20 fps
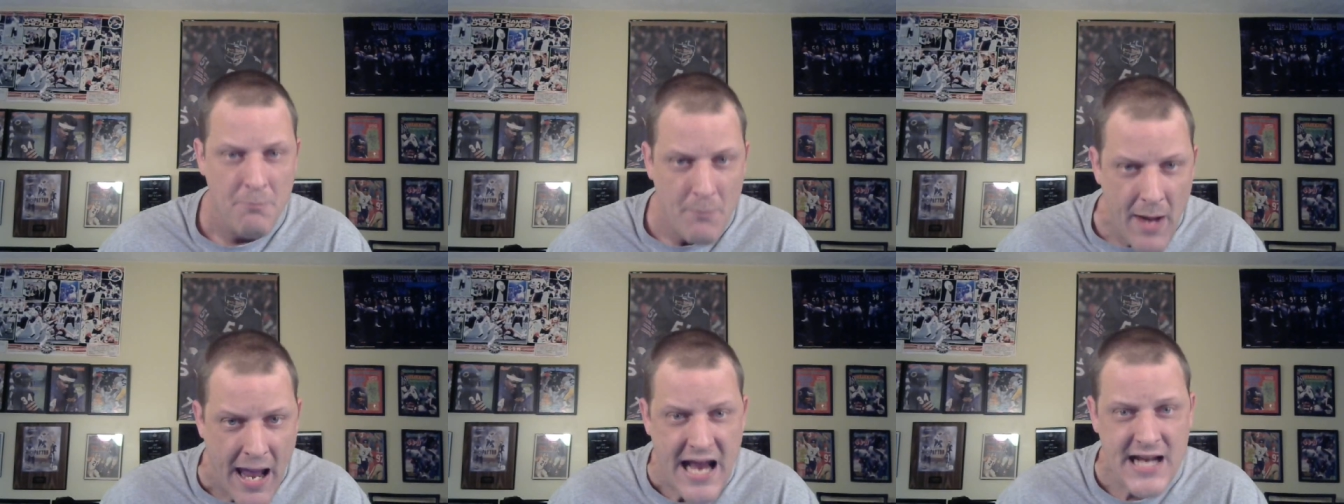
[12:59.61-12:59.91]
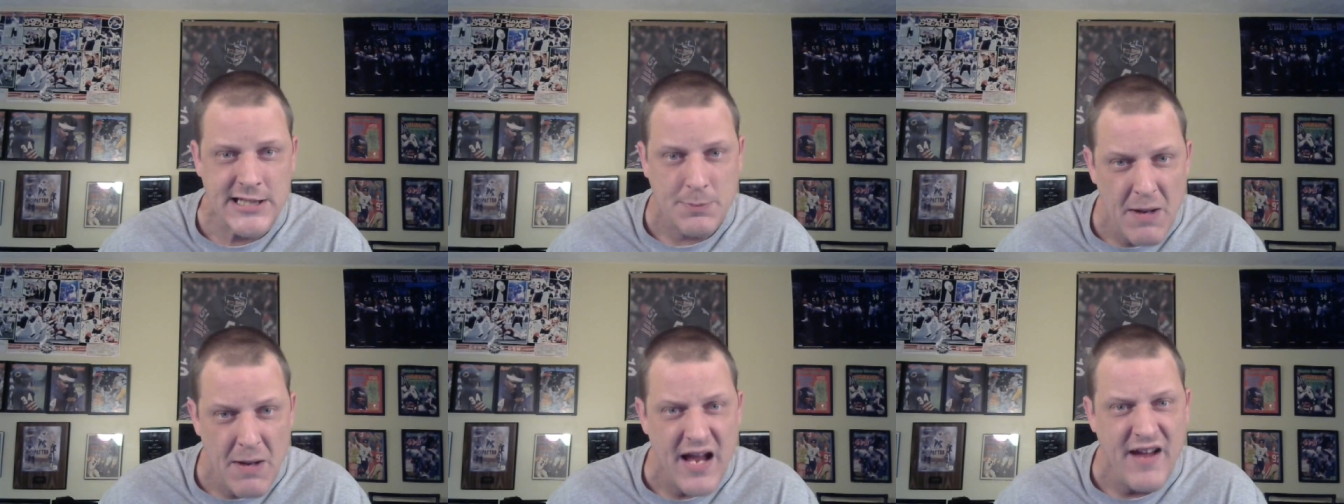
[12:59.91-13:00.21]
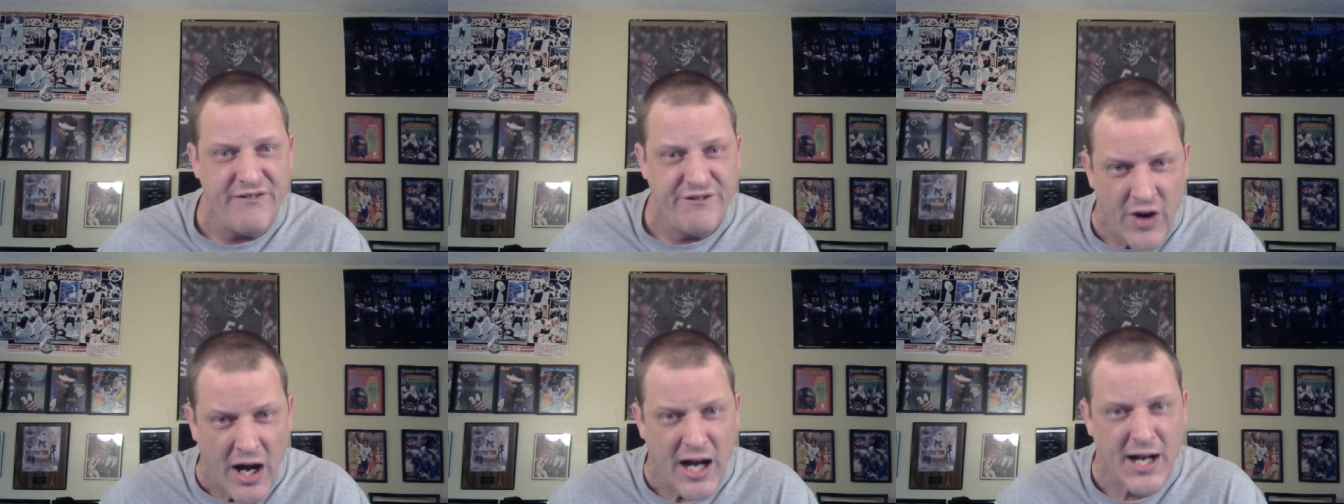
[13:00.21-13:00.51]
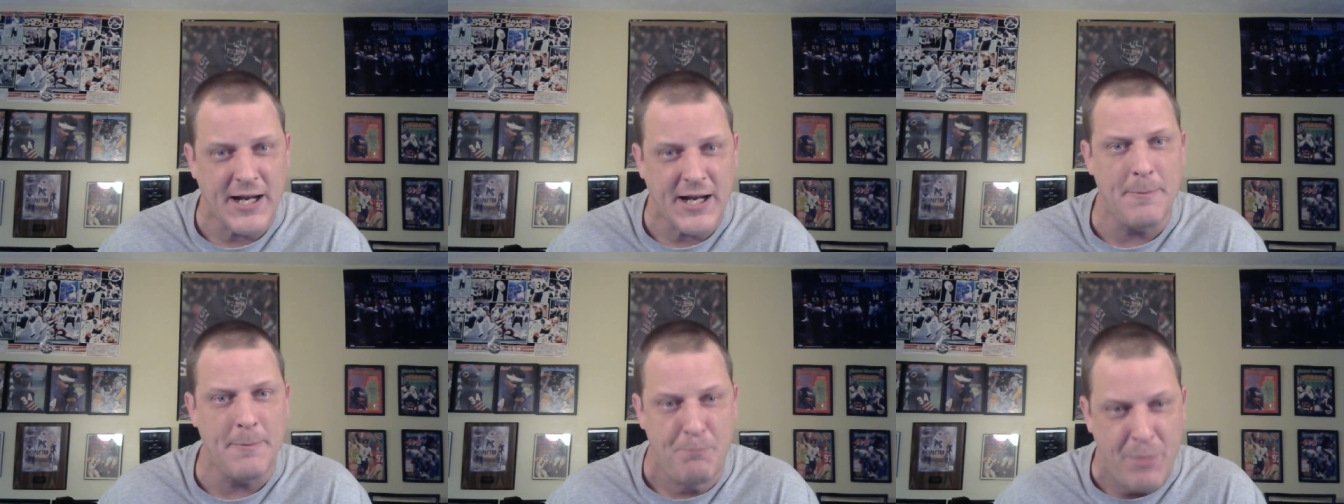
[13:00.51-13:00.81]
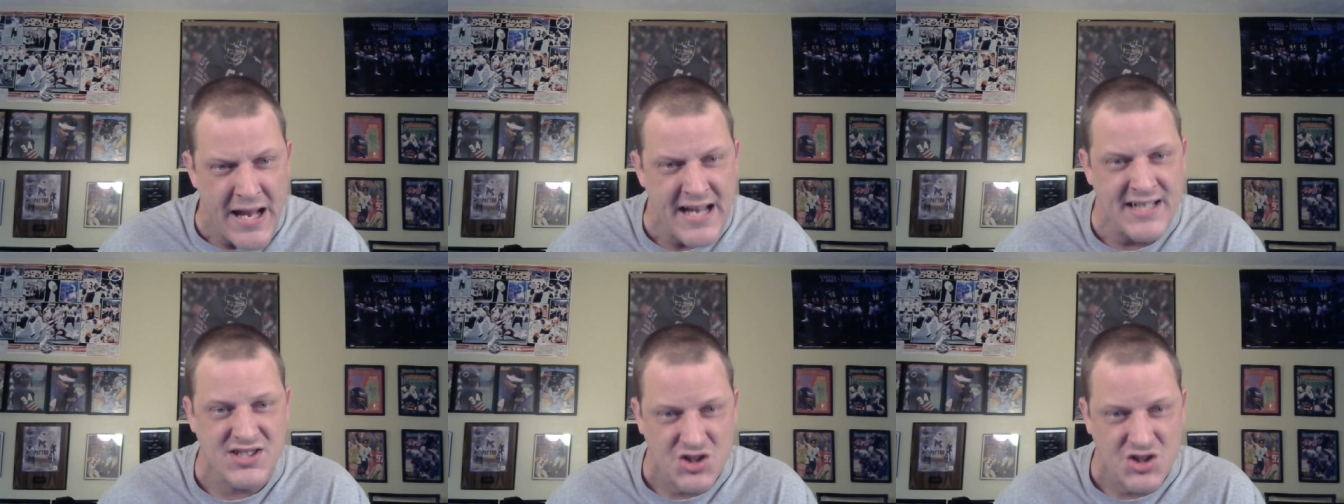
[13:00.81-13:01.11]
makes me fucking
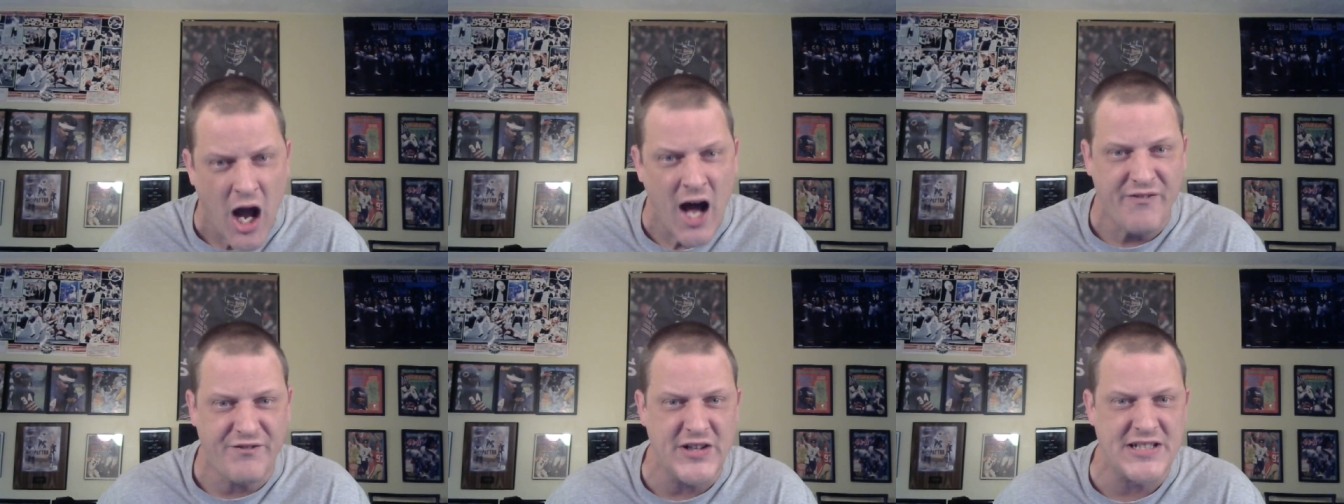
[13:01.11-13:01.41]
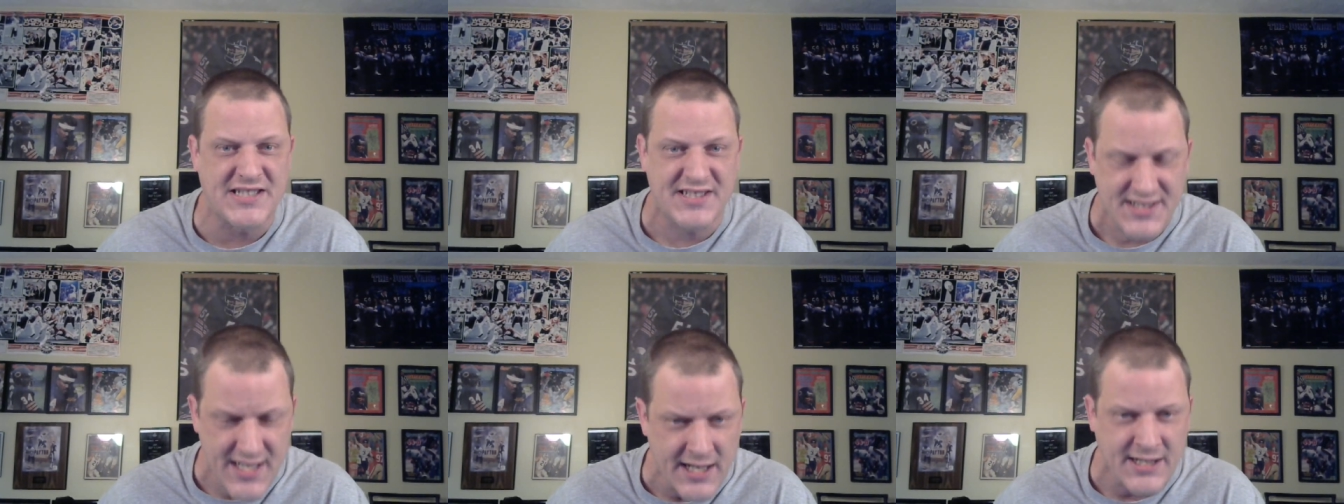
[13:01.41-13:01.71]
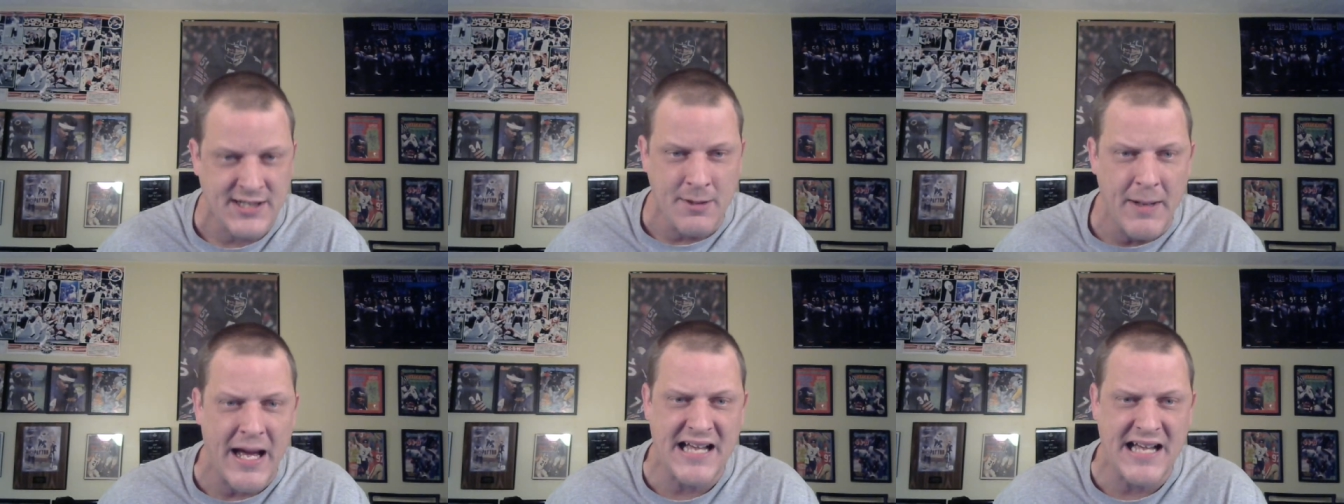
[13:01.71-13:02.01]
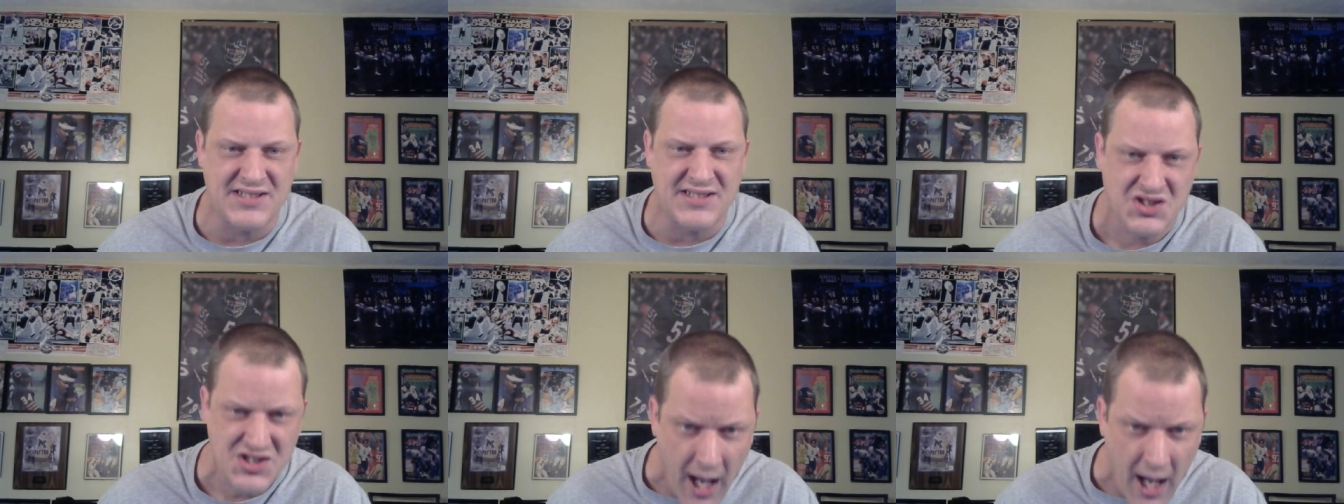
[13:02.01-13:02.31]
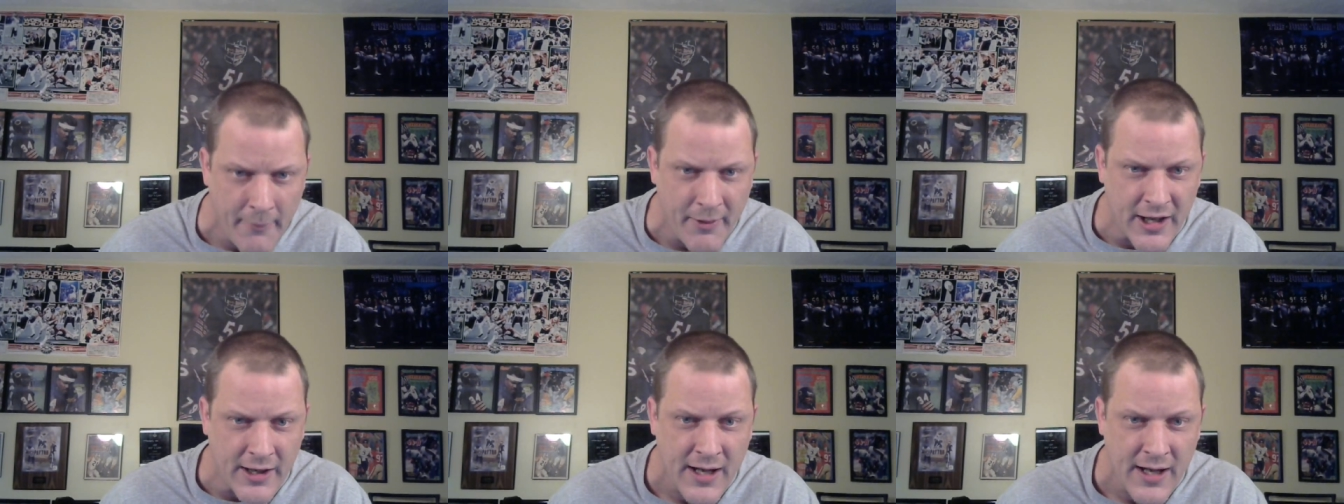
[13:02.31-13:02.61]
pissed off and sick to my
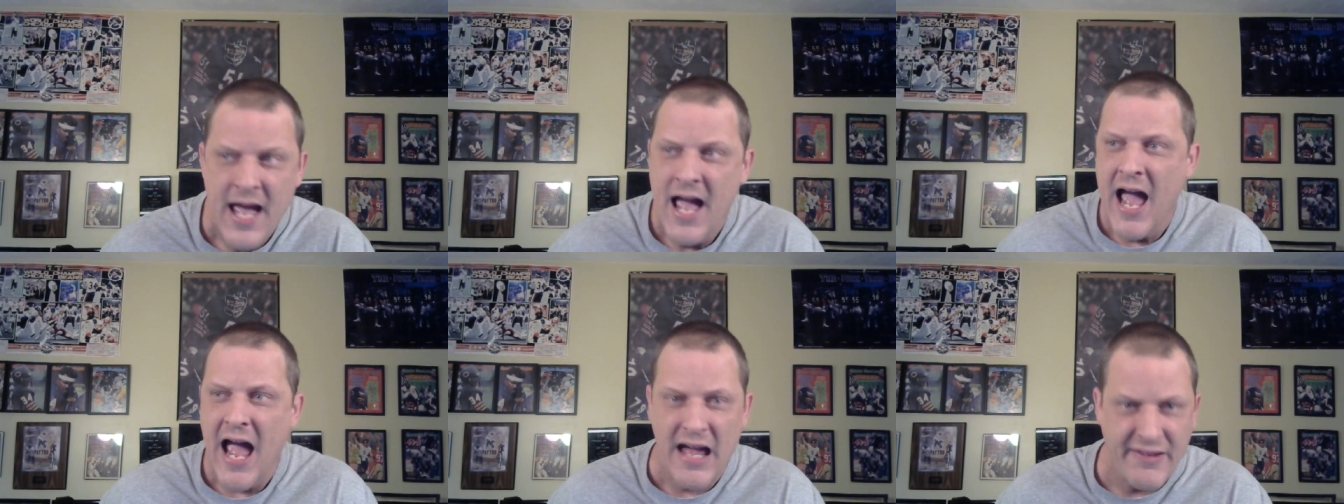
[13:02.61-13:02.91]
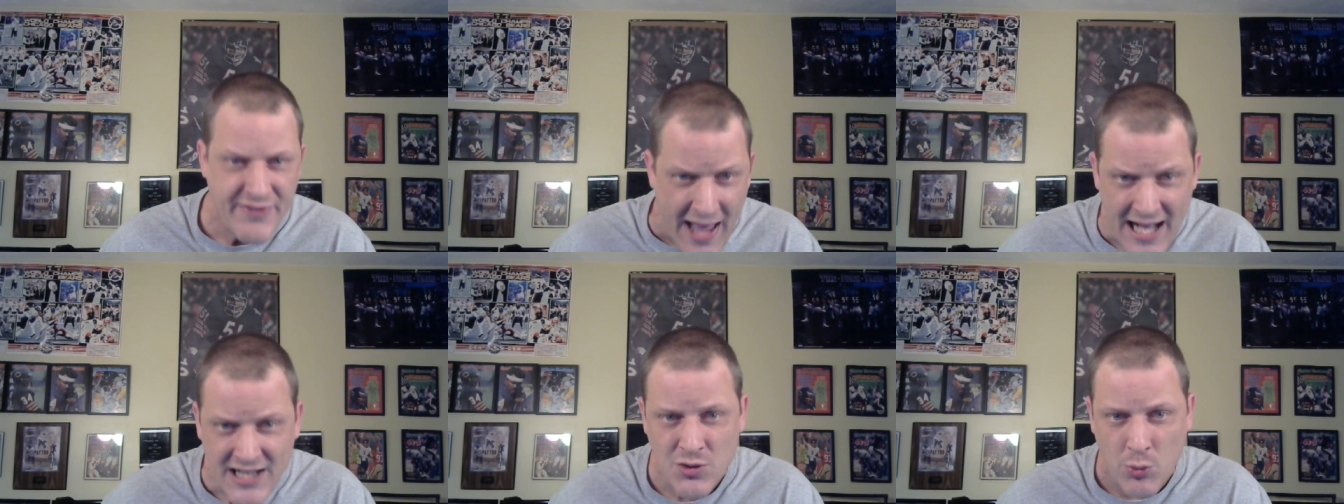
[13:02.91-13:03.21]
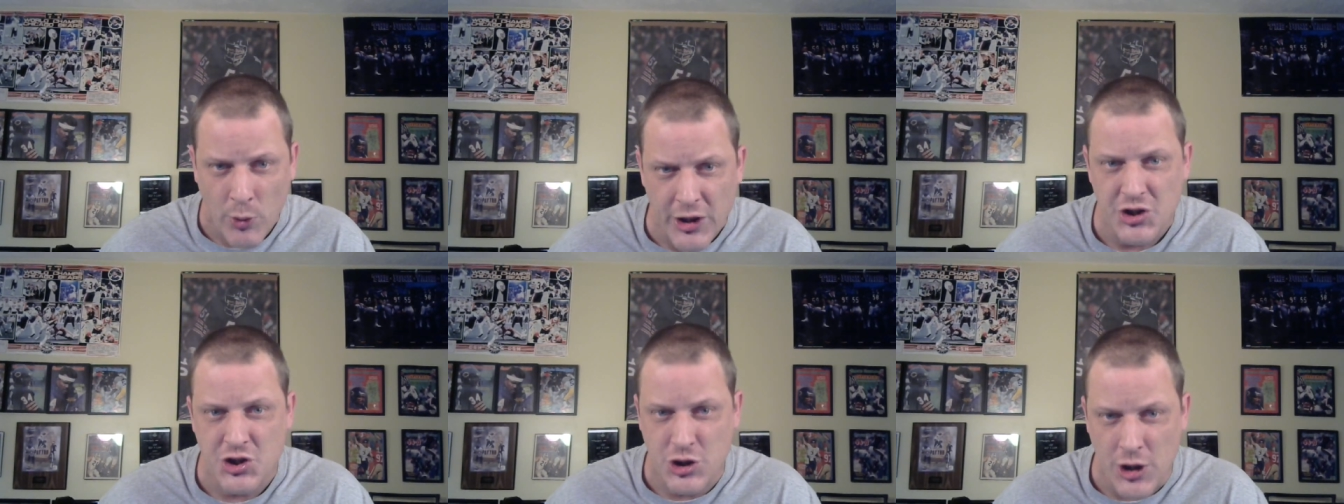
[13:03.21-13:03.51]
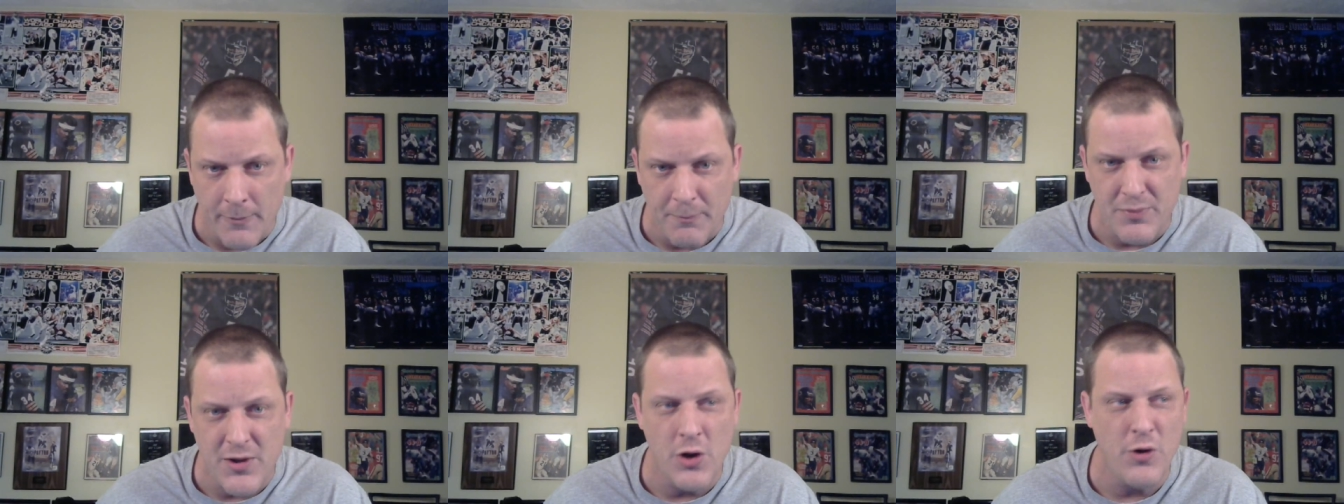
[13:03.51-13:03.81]
stomach. And that's what it should